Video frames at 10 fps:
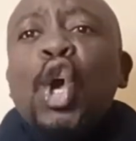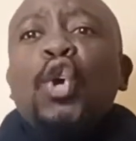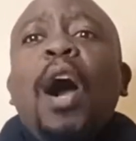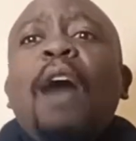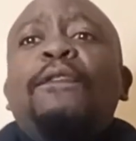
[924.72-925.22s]

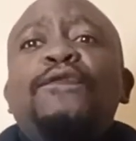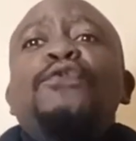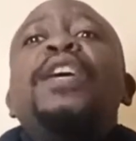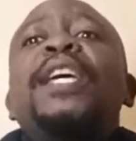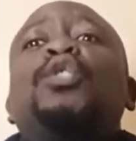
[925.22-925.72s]
you are
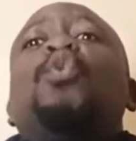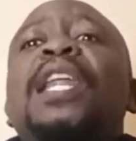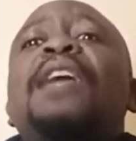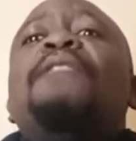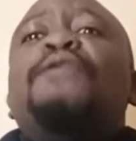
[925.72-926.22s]
free to
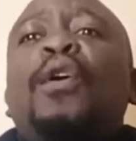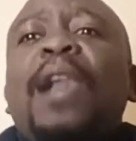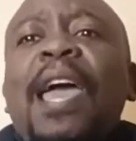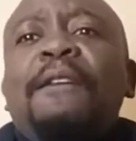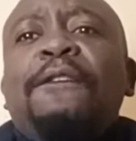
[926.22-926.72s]
live your
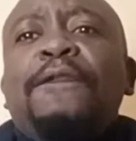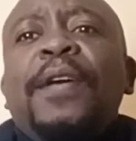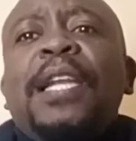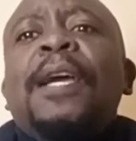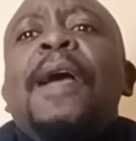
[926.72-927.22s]
life
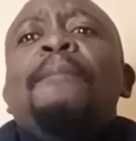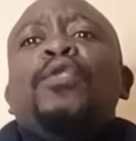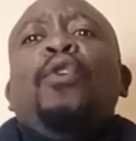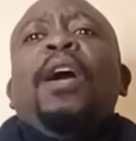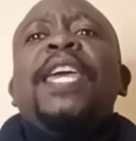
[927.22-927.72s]
freely.
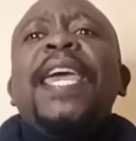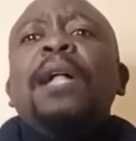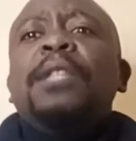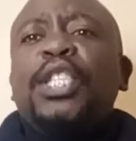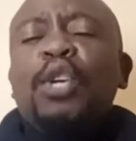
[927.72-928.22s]
You are
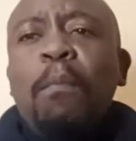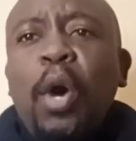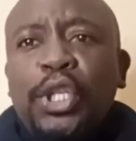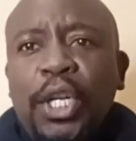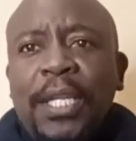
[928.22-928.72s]
healed
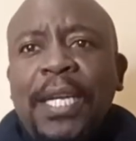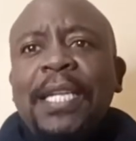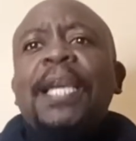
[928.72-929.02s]
emotionally.